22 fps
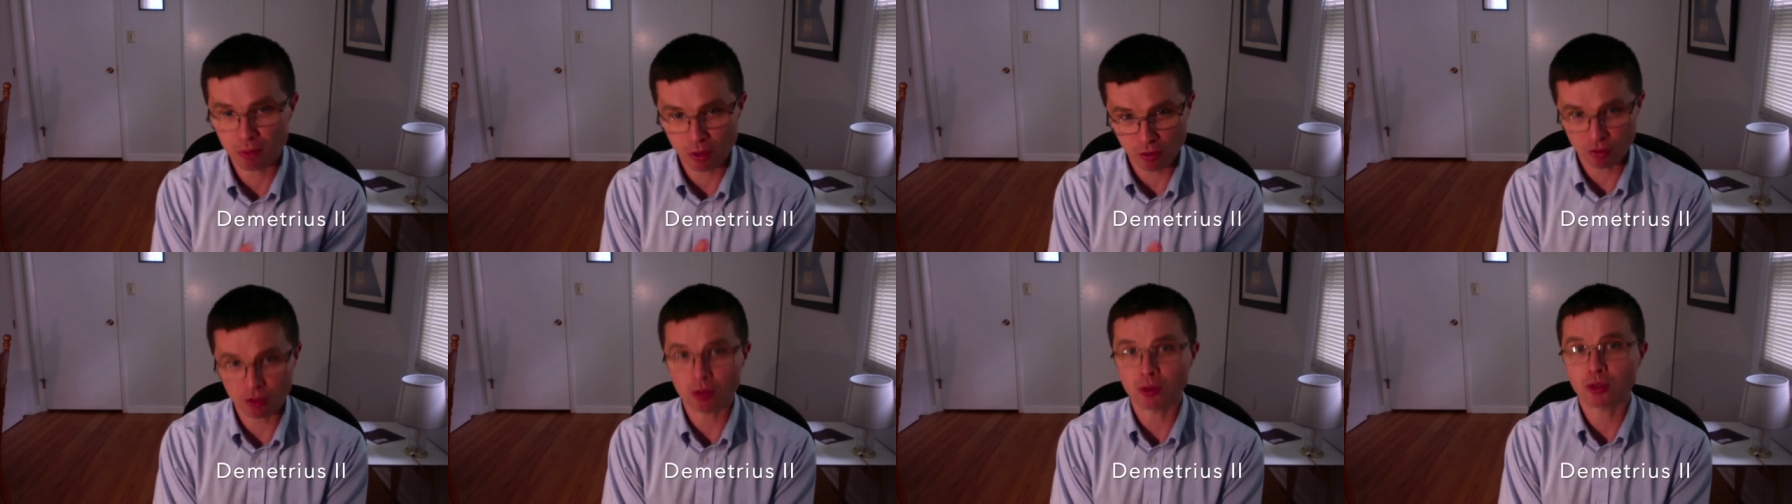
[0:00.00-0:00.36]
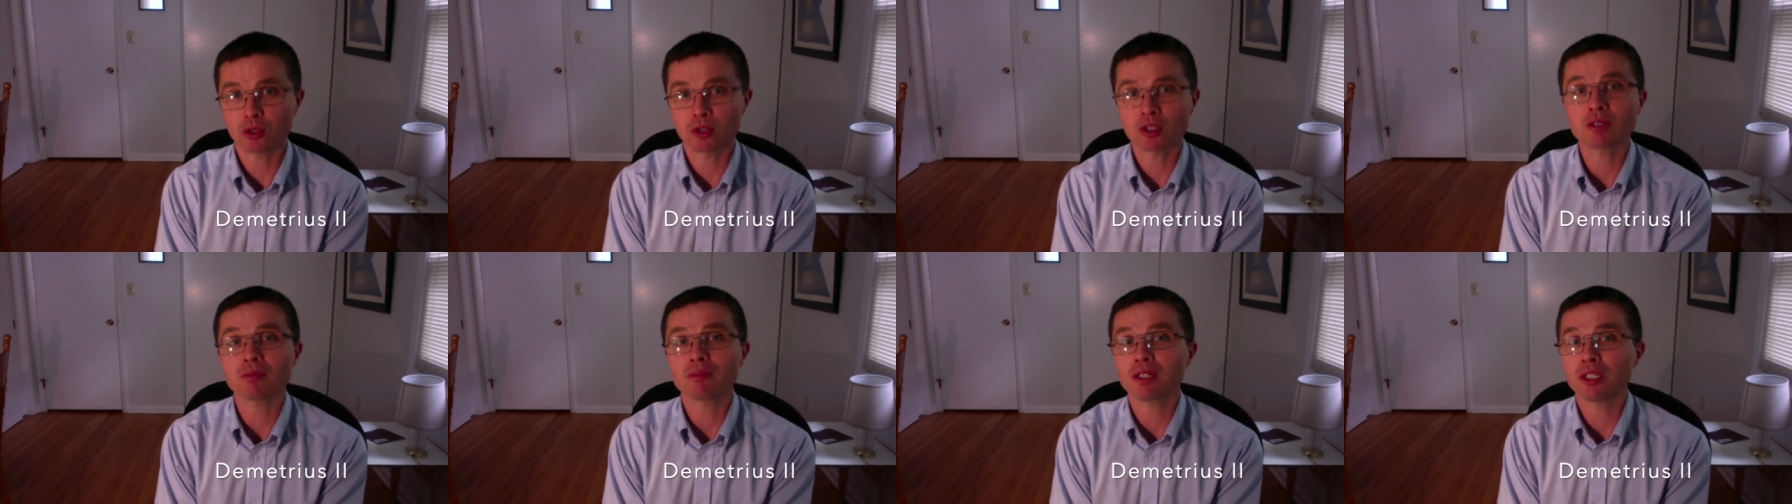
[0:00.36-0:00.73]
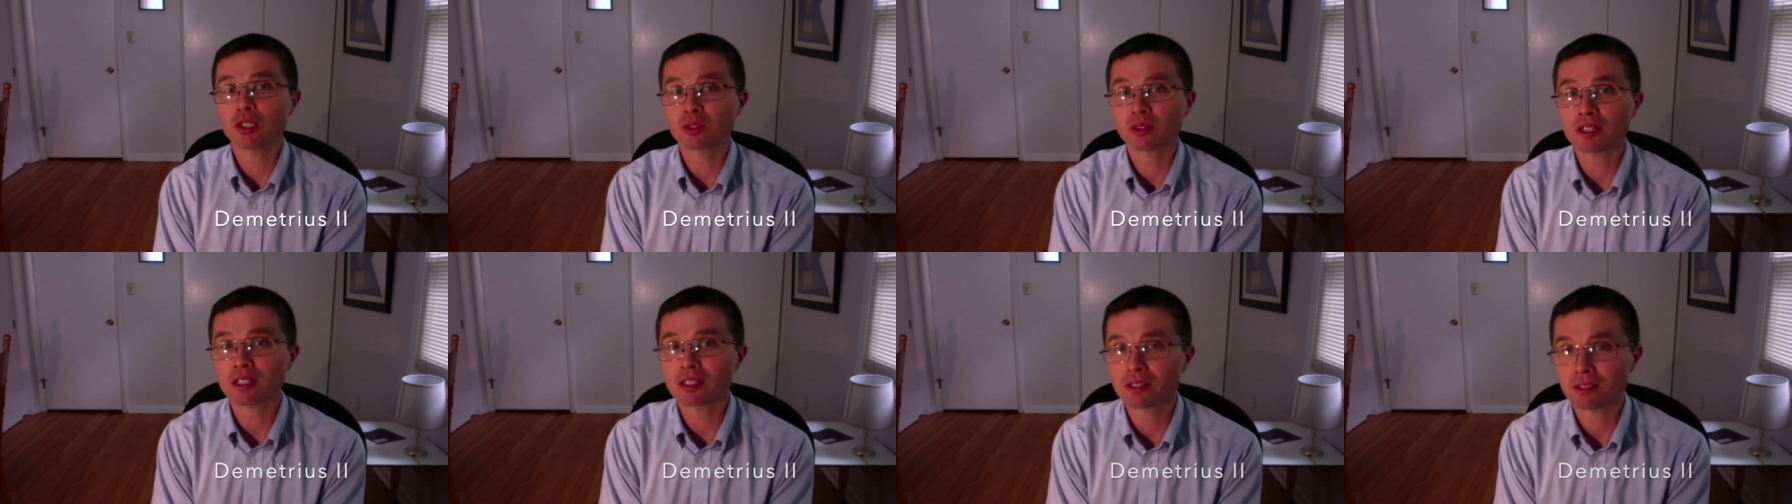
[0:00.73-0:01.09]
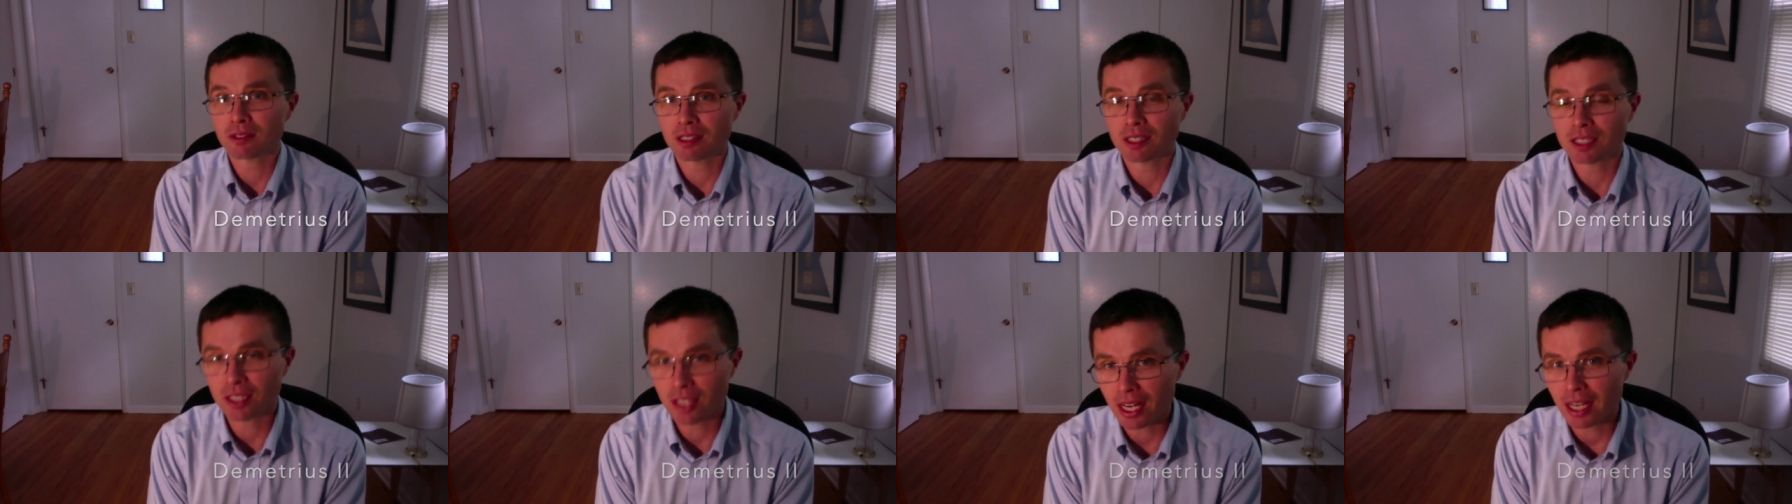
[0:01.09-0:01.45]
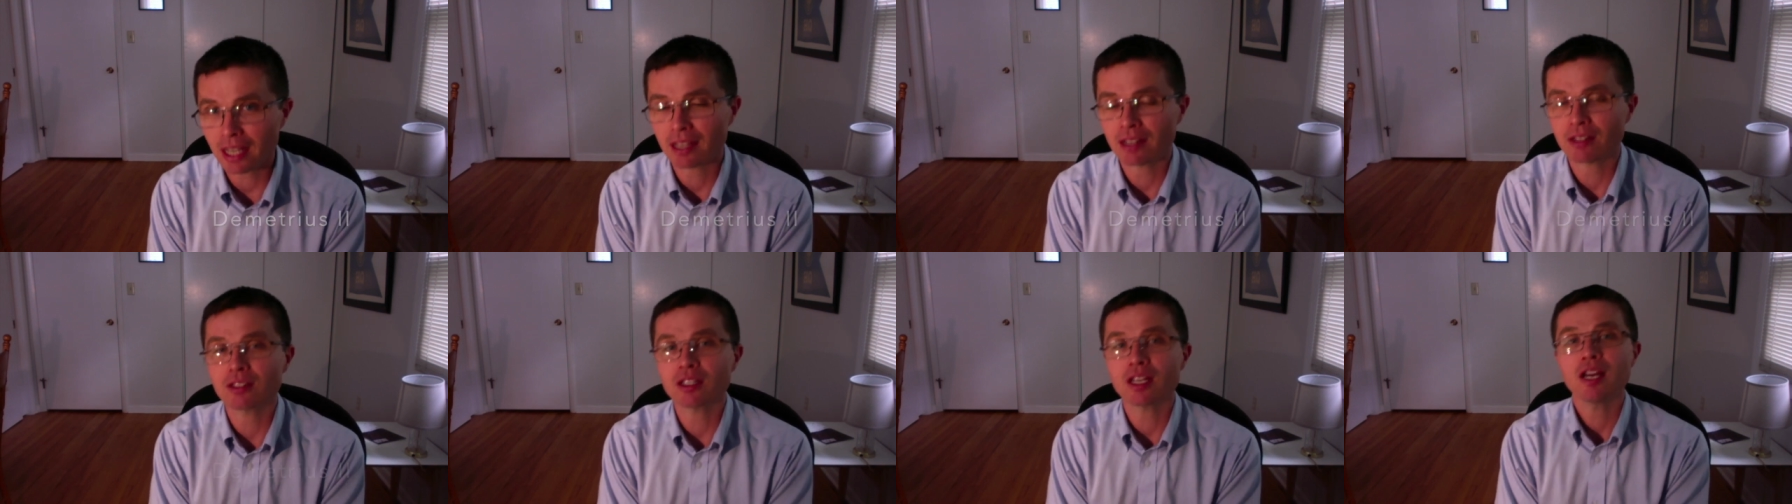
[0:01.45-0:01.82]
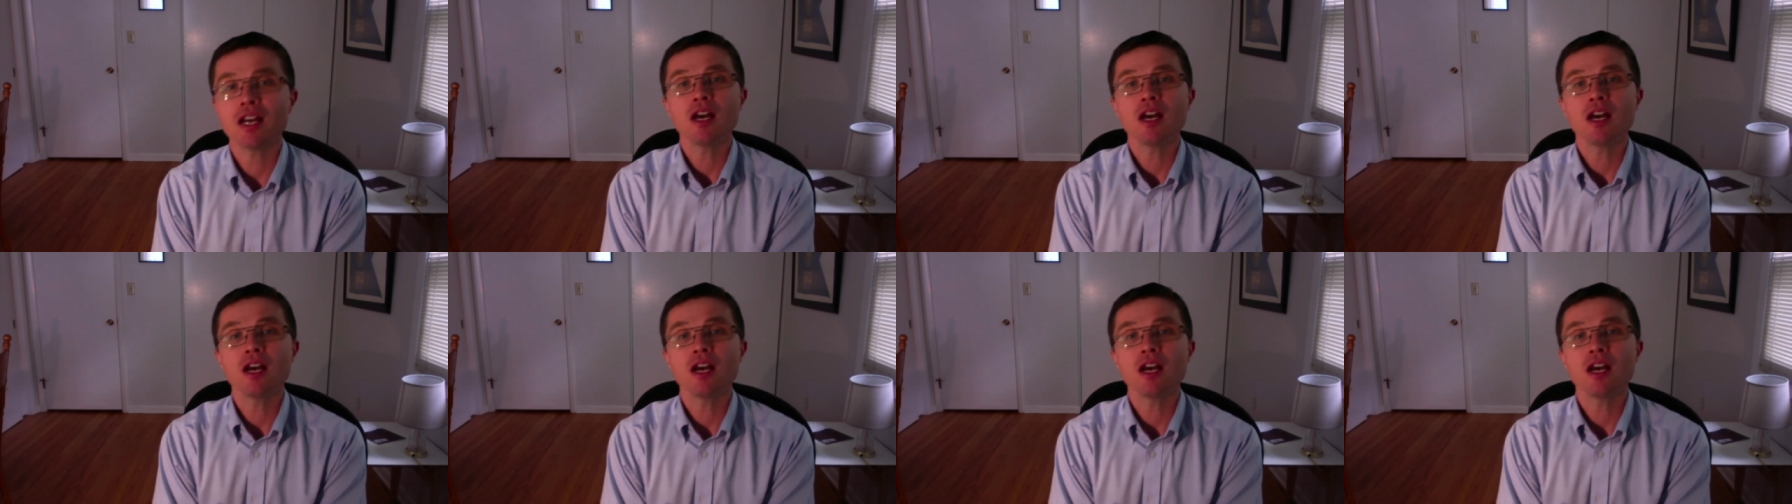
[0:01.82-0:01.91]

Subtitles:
the future Demetrius II,